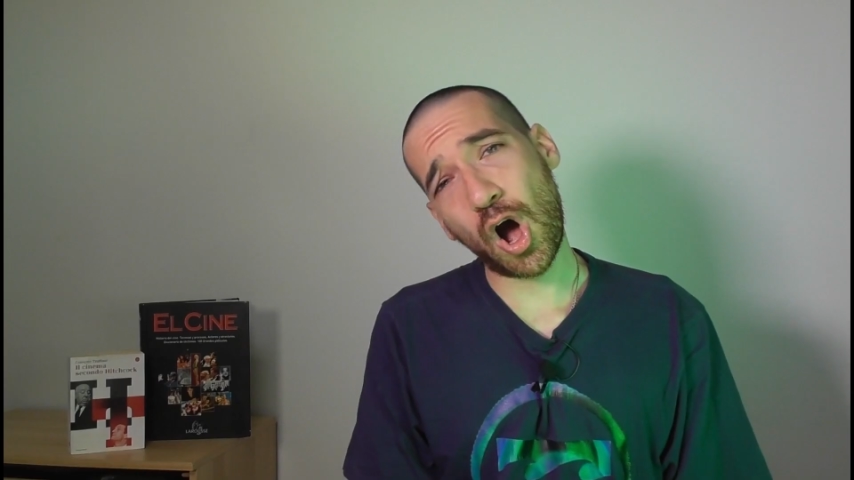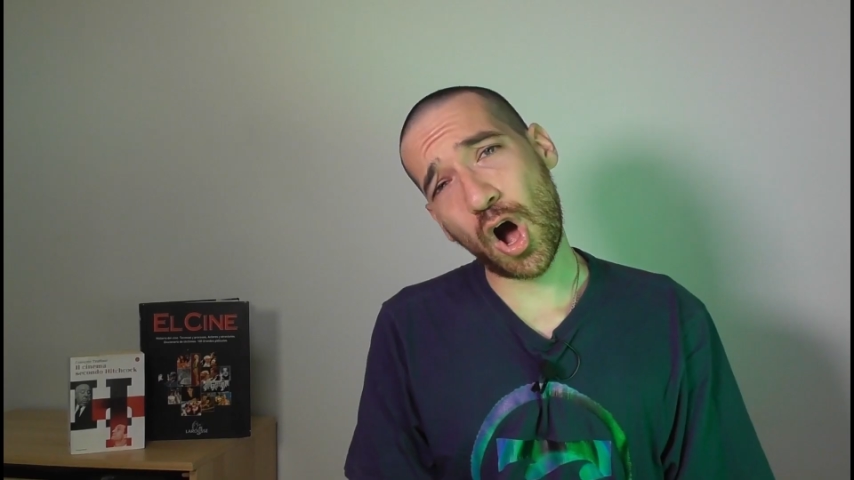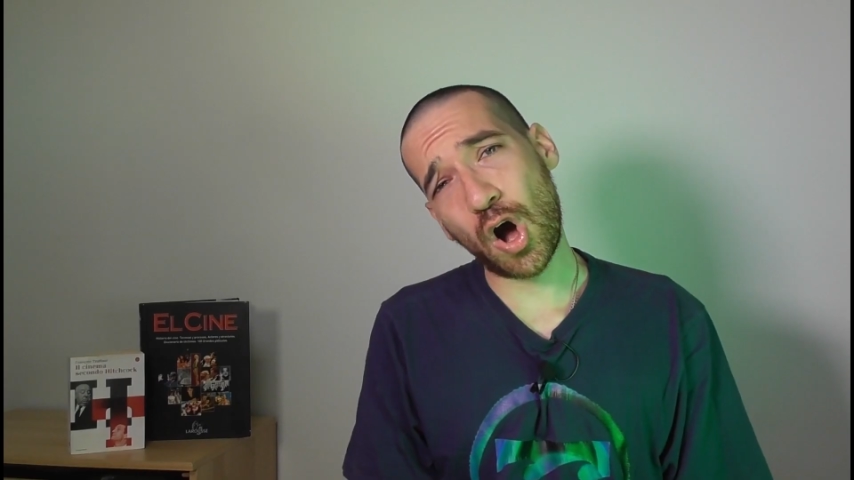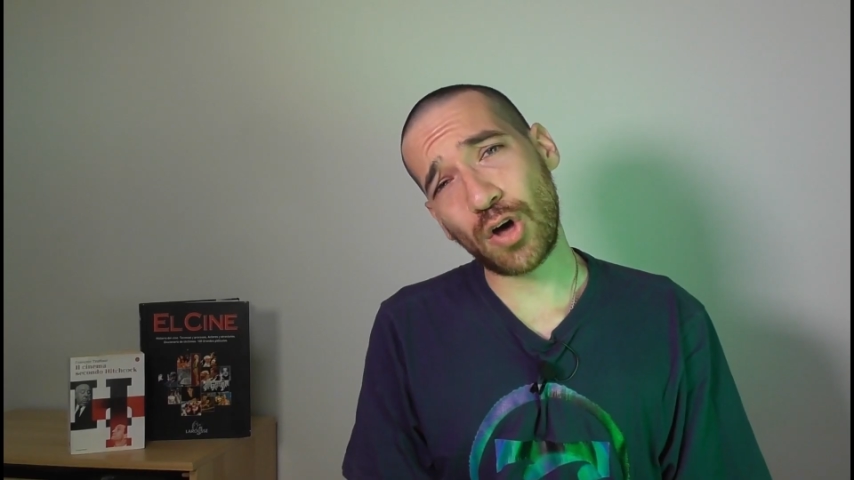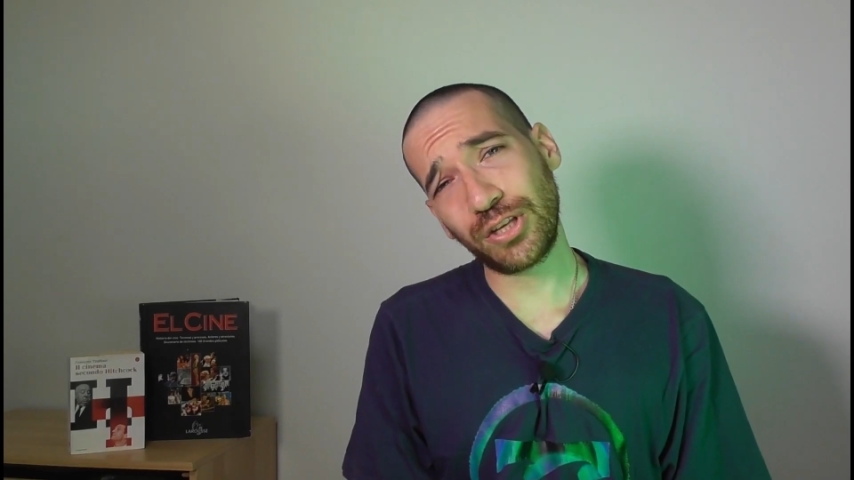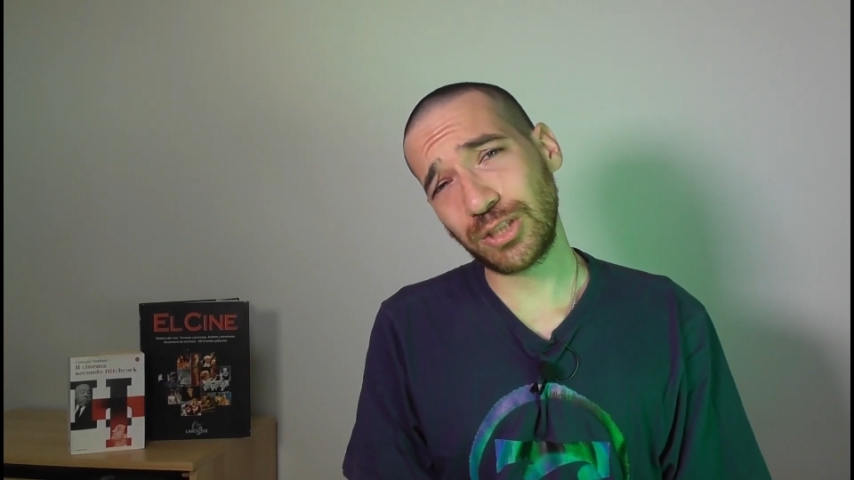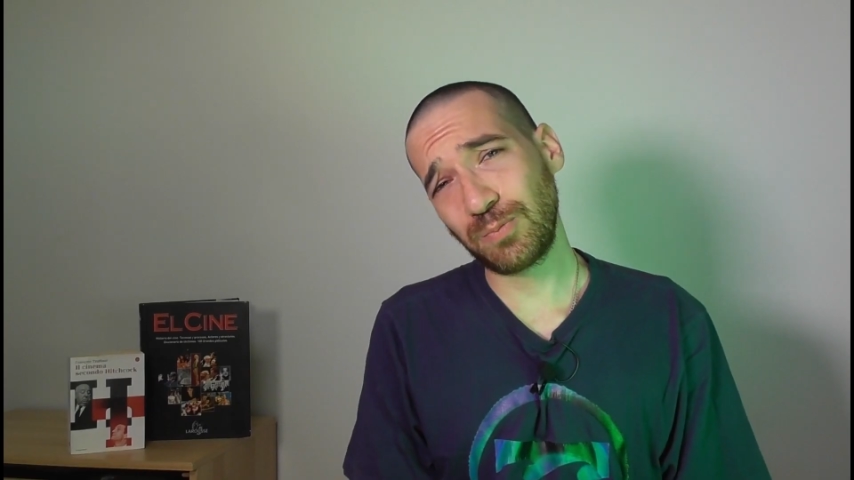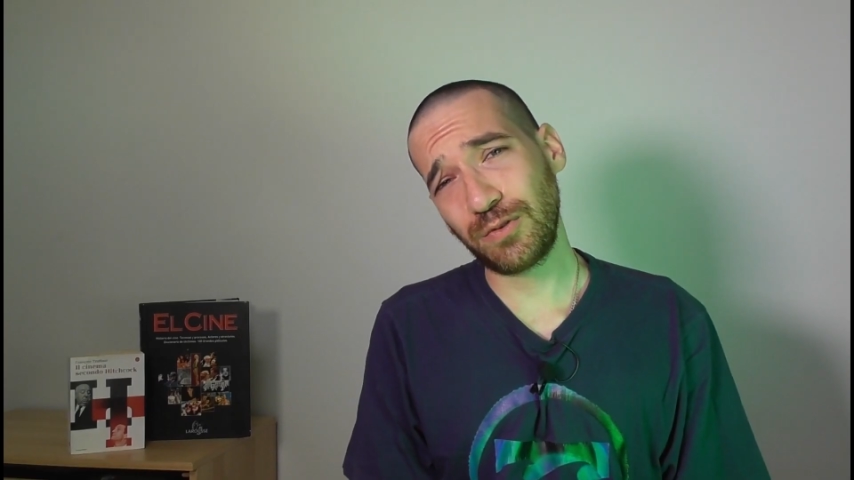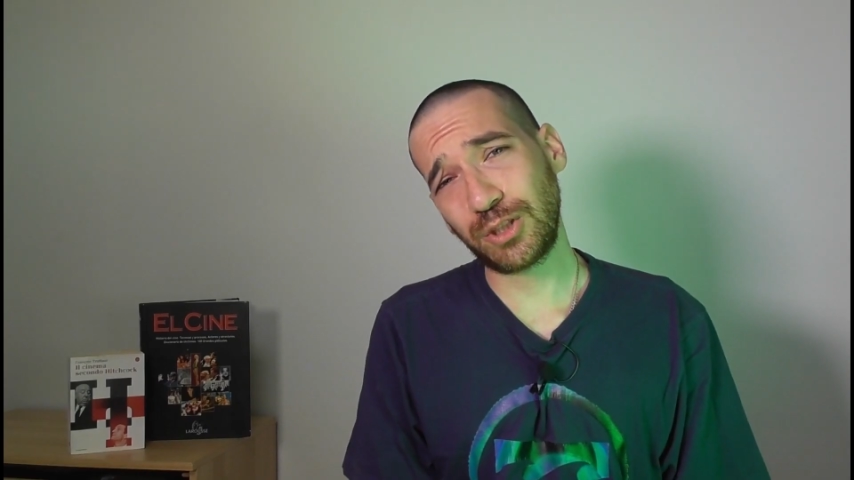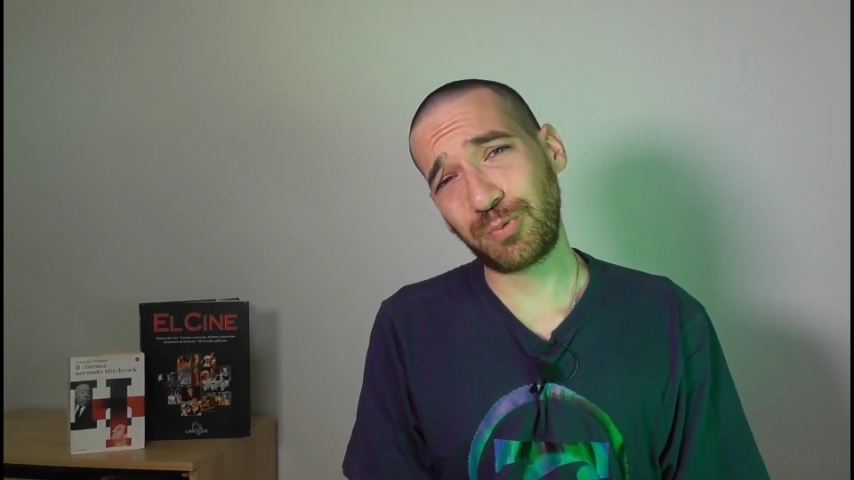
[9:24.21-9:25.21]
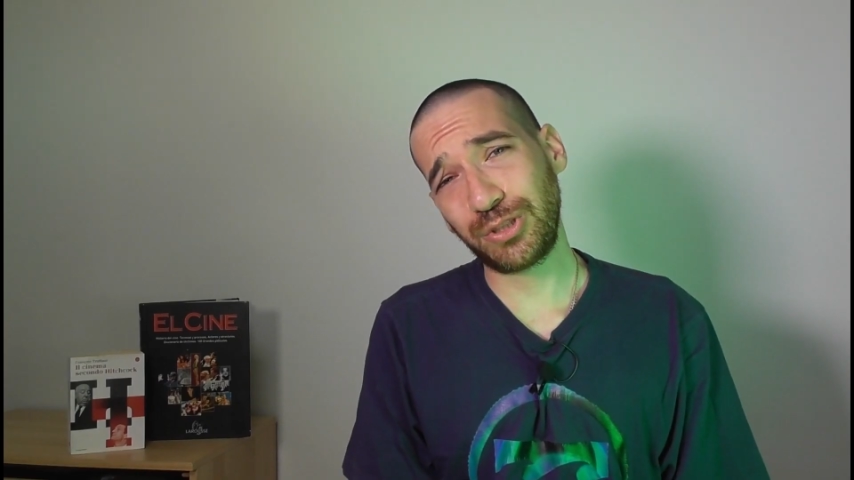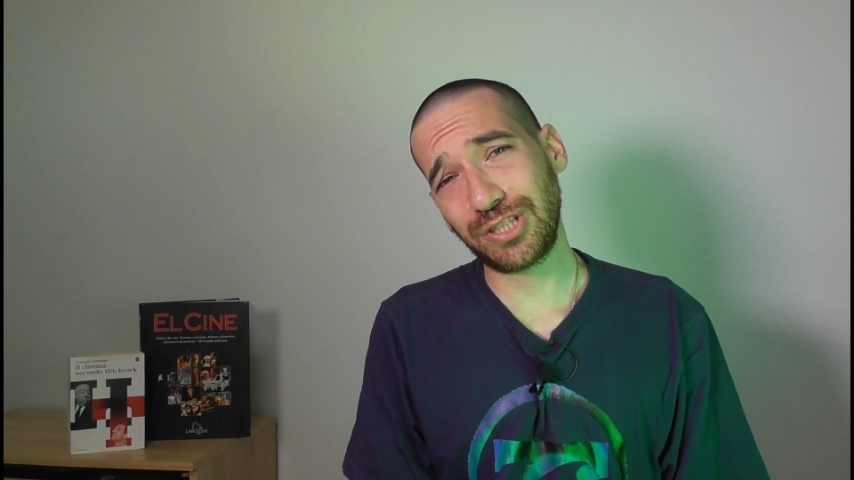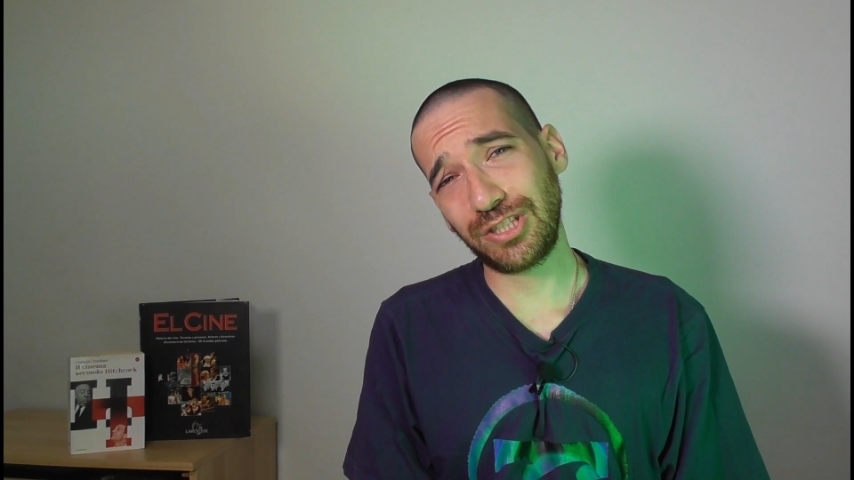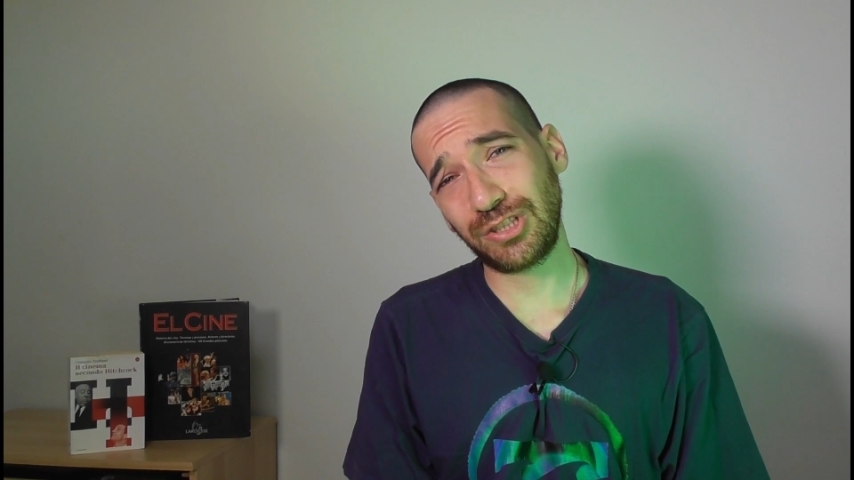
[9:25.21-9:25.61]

Oh, this movie's pretending